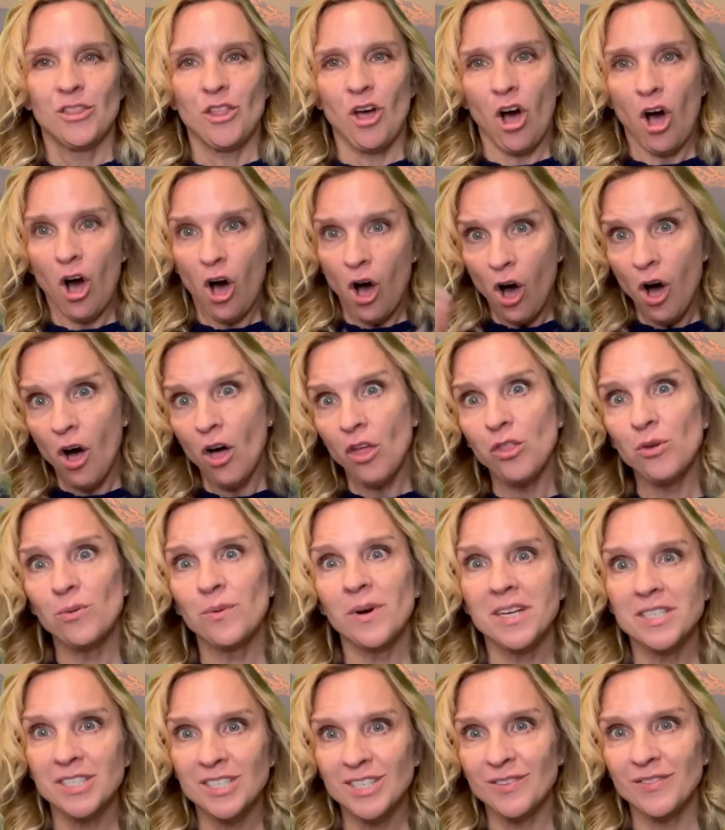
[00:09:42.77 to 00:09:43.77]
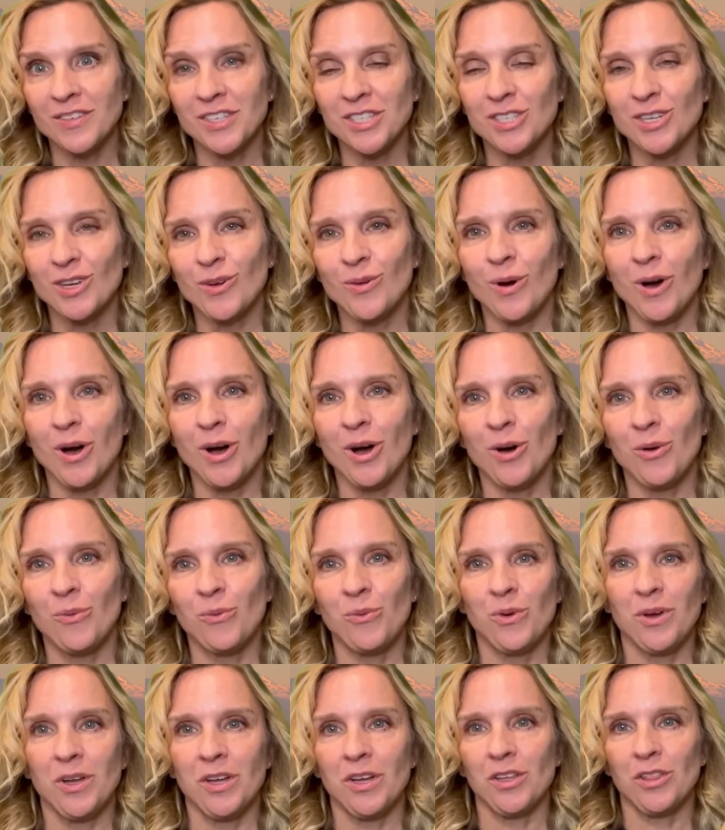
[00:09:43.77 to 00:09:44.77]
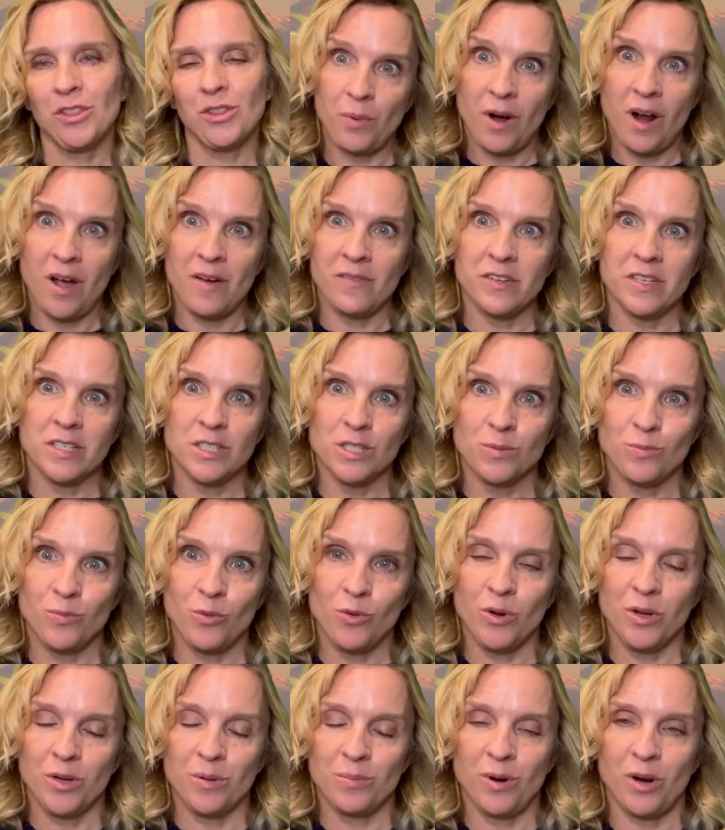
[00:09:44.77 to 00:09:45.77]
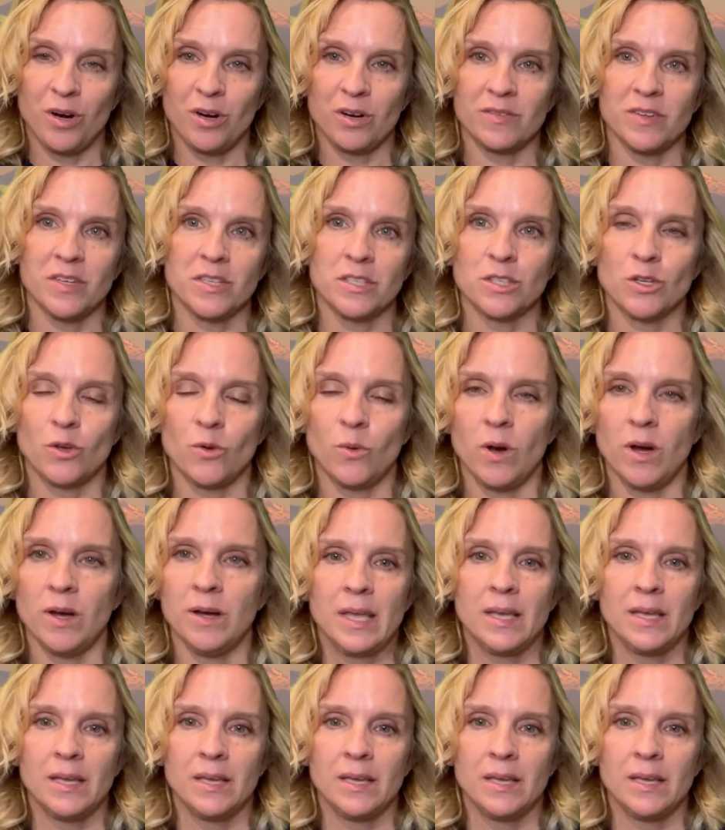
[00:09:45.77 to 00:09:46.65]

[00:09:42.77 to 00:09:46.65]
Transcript: all the rest of Issaquah with Providence Point part of Issaquah.